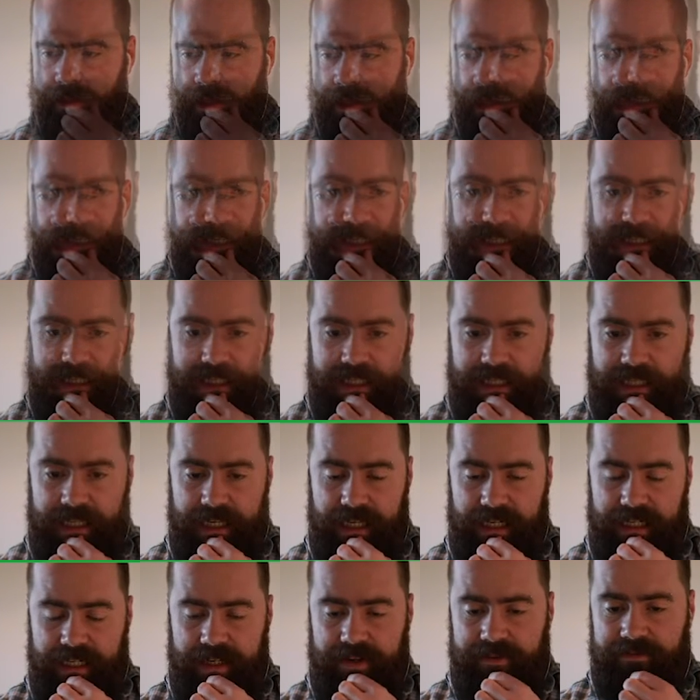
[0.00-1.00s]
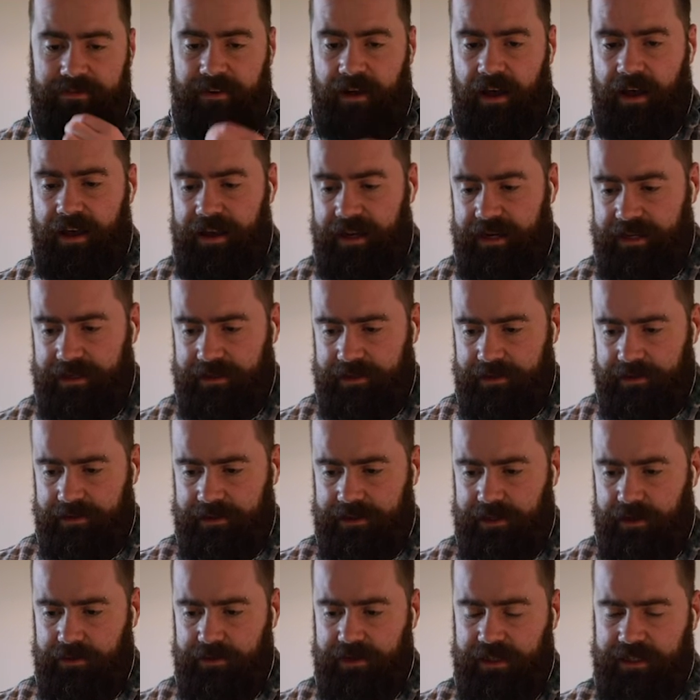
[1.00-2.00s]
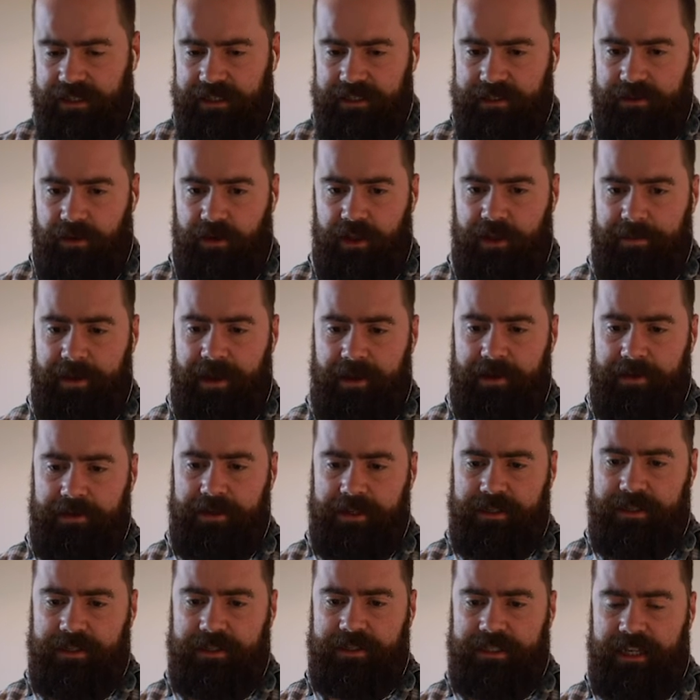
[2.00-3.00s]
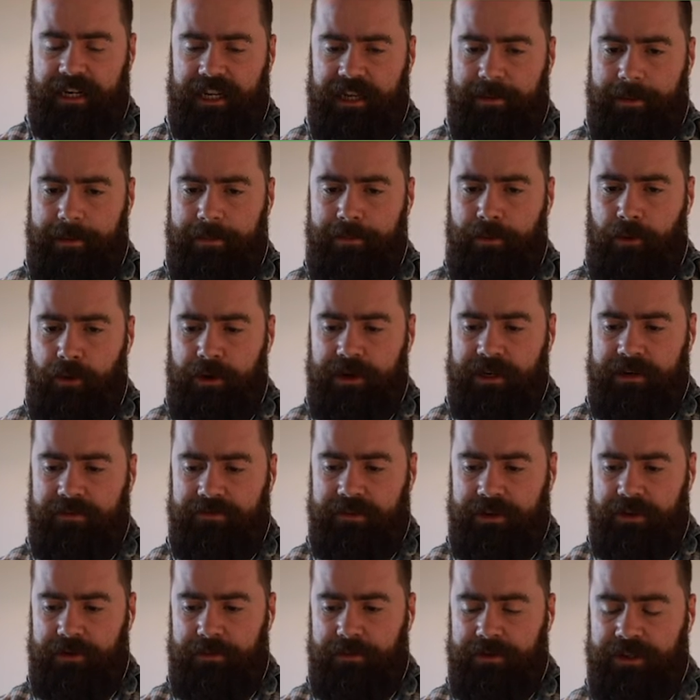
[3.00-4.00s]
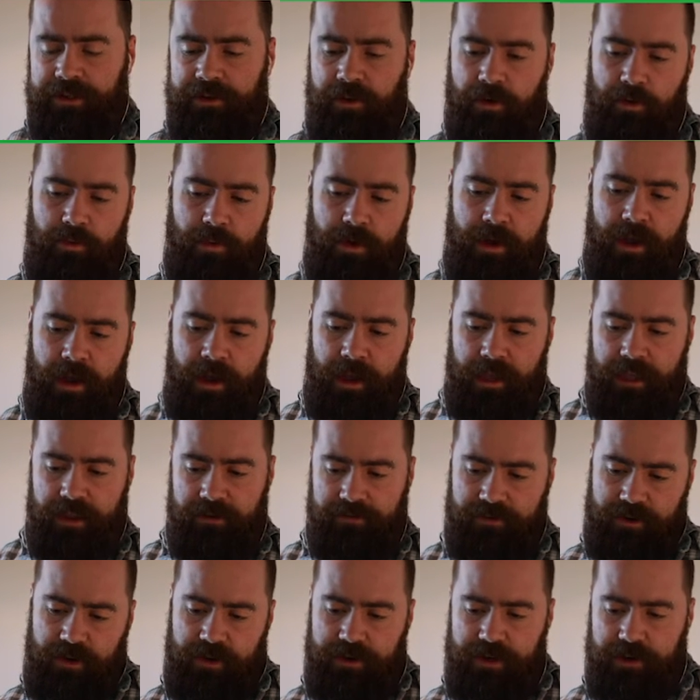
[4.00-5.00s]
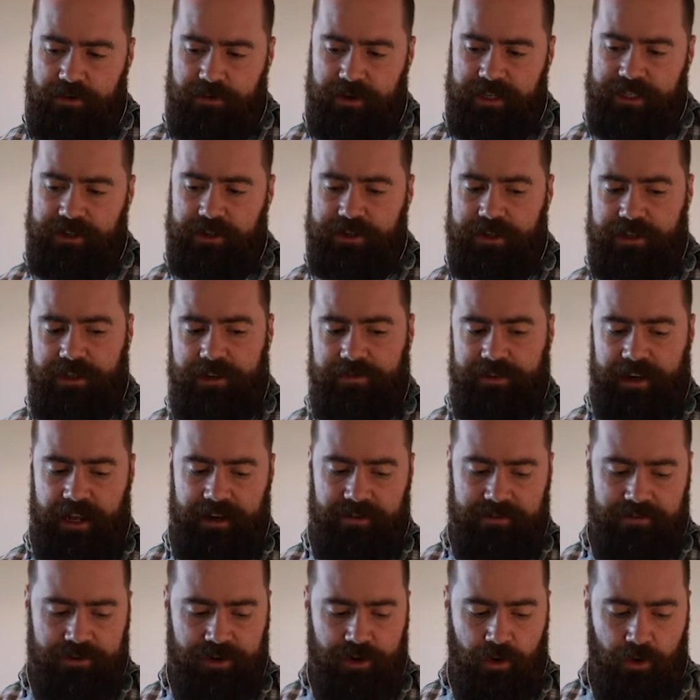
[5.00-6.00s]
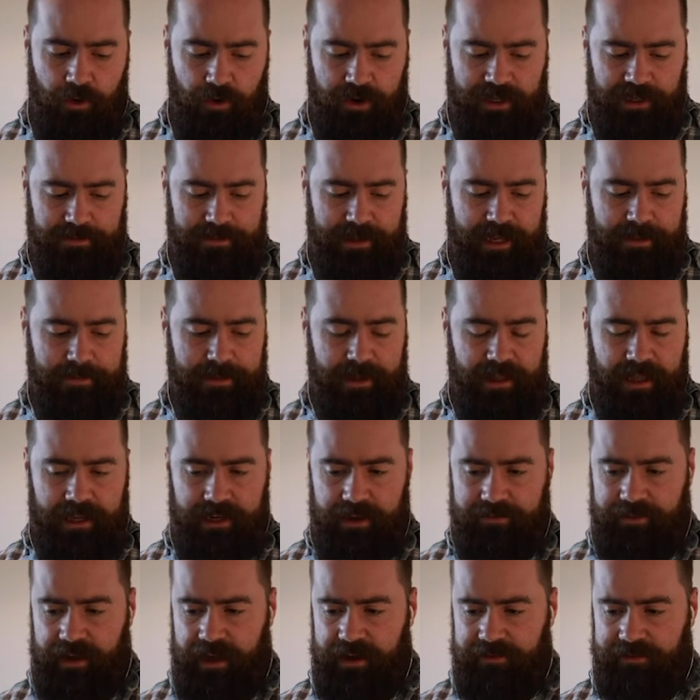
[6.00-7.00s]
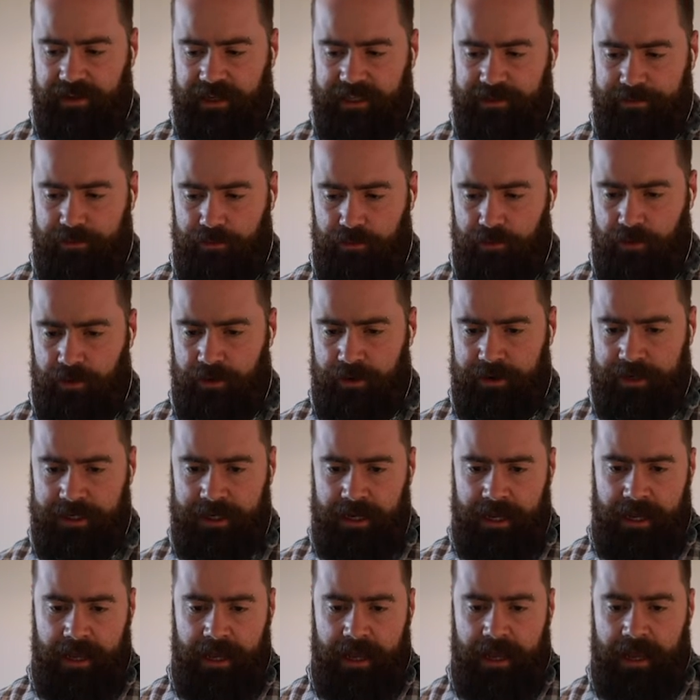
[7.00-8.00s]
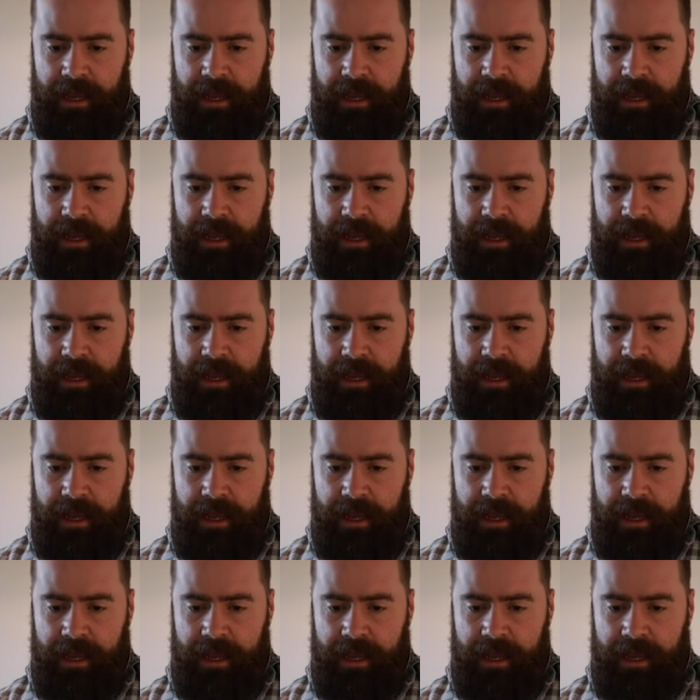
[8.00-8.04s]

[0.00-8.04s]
Is define. So this is all about setting up a point of view. So you've done your research and you've kind of talked to people and you've kind of explored